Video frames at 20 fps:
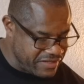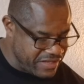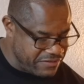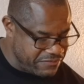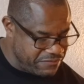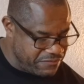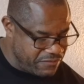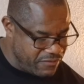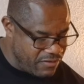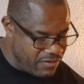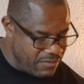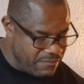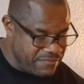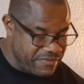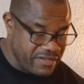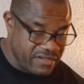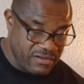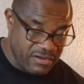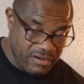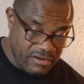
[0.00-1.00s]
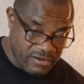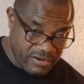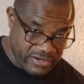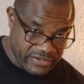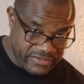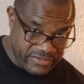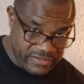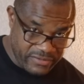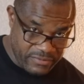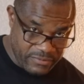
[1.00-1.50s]
I form the
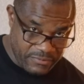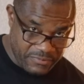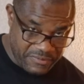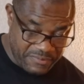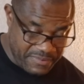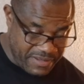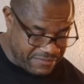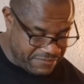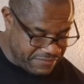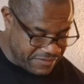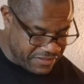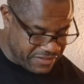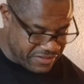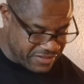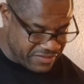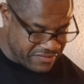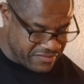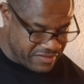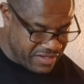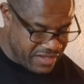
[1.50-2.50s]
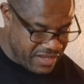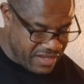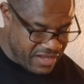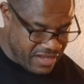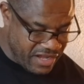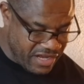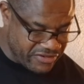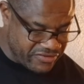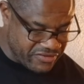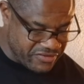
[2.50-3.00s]
chord with my fingers
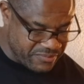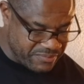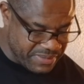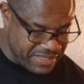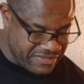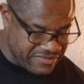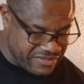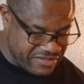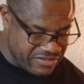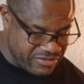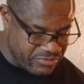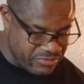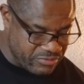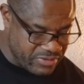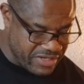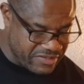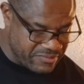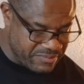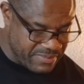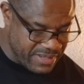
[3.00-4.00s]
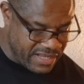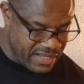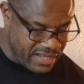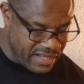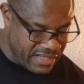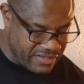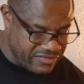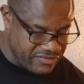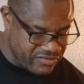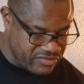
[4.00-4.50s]
and just basically rest my
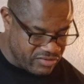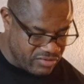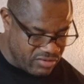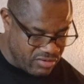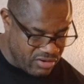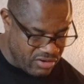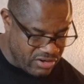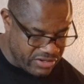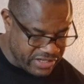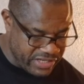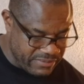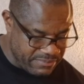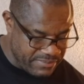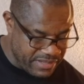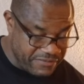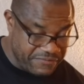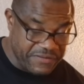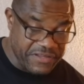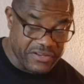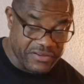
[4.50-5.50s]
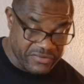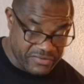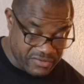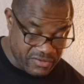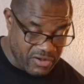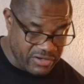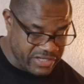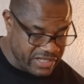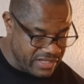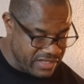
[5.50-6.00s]
hands on it, my fingers
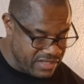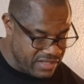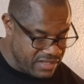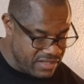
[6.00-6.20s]
on it.